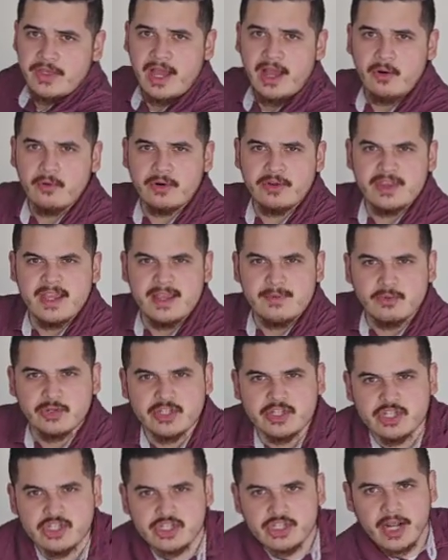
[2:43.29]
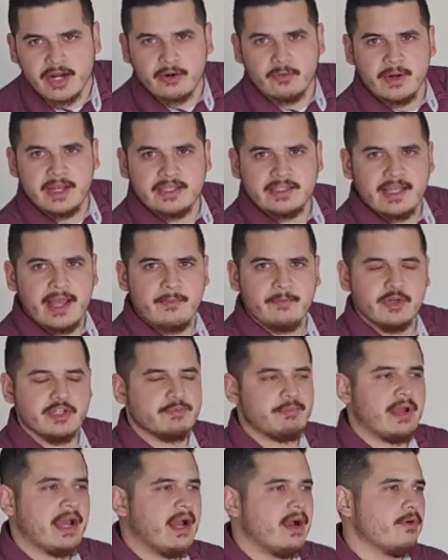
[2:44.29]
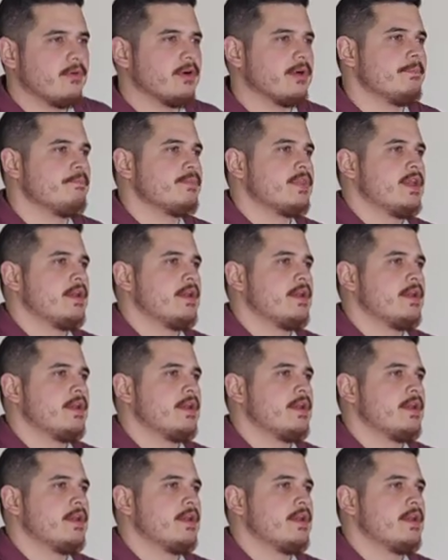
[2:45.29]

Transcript: how are they able to generate that much power